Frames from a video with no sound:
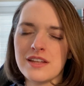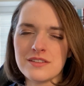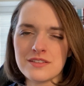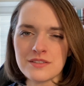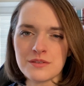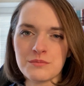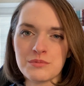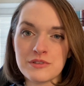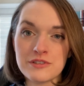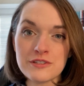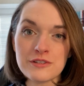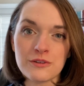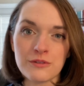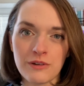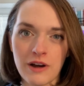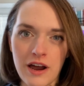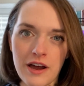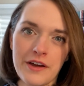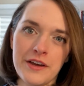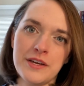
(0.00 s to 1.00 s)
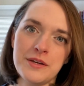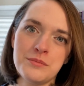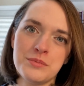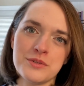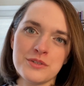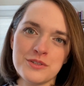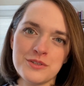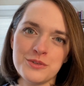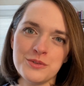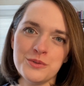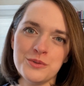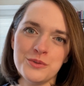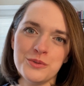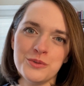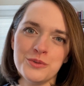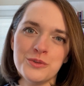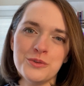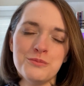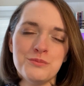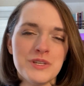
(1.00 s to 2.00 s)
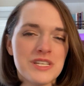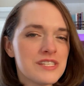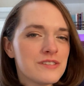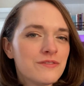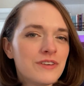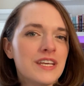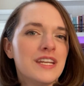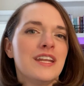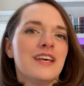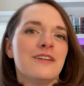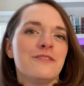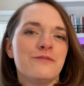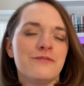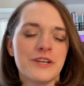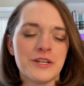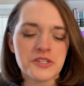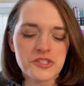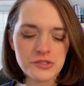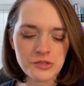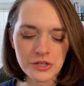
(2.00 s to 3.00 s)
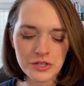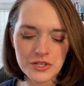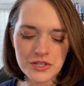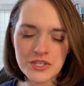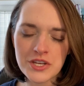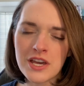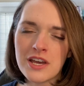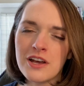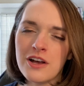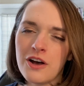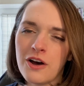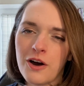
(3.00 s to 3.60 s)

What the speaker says: and subscribe to Misfit Adventurers.